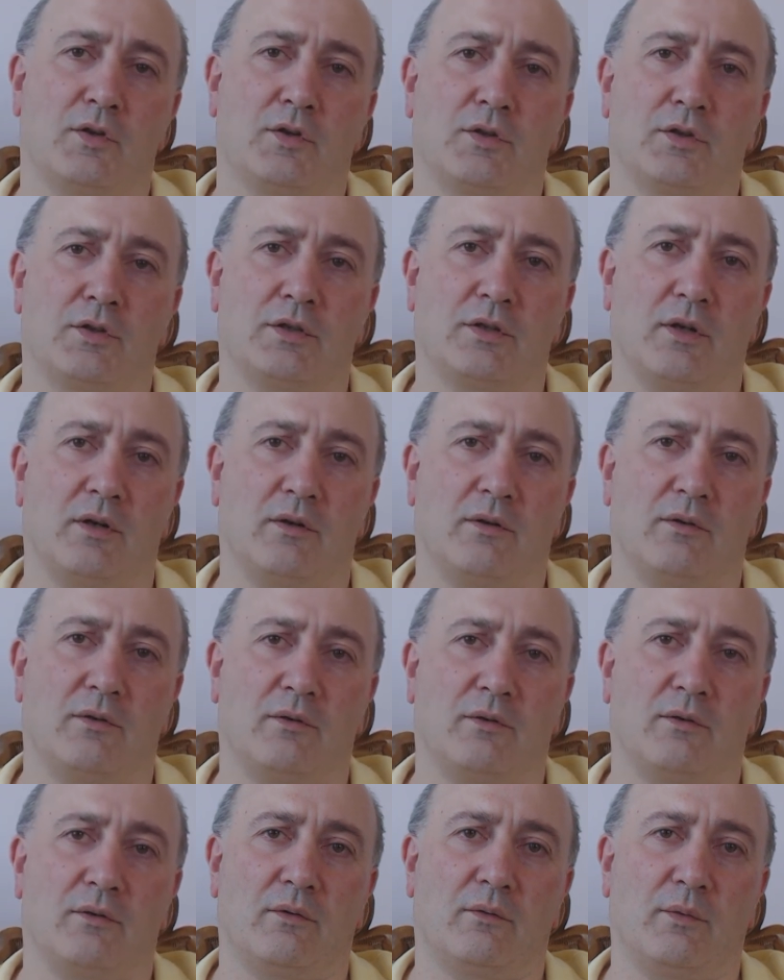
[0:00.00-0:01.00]

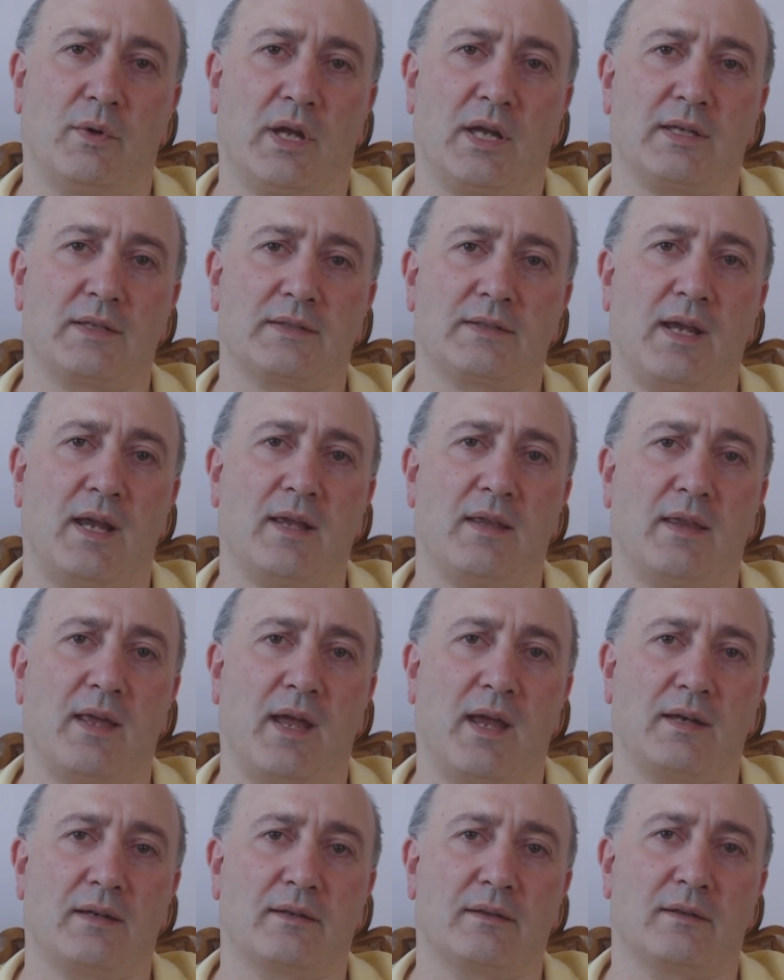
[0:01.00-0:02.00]
So we can say
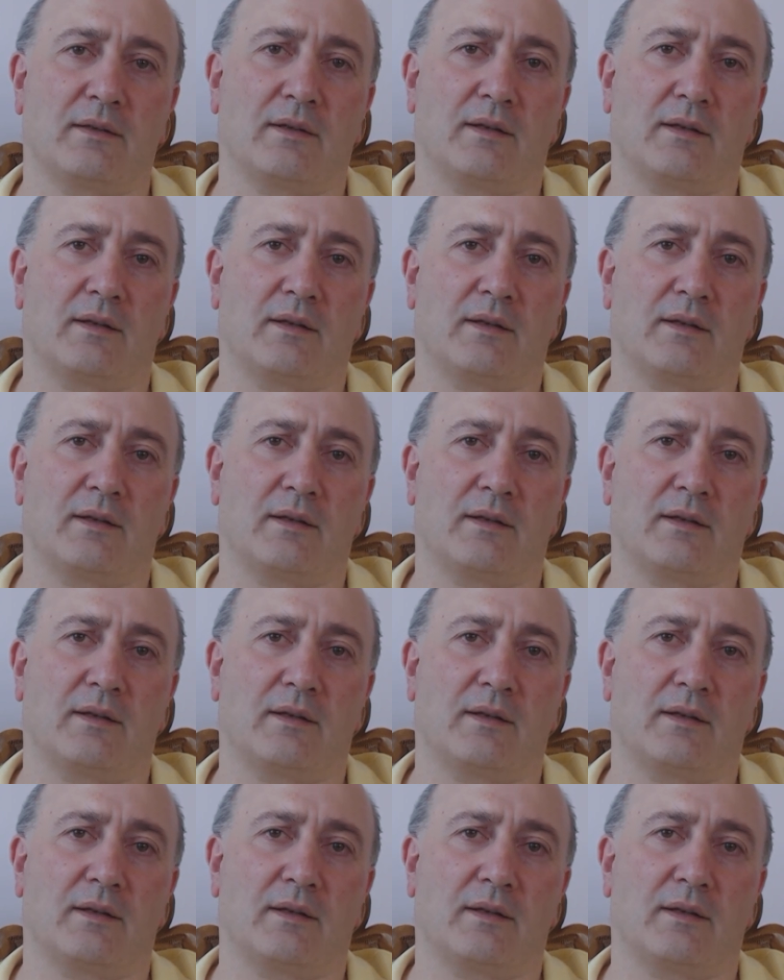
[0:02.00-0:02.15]
that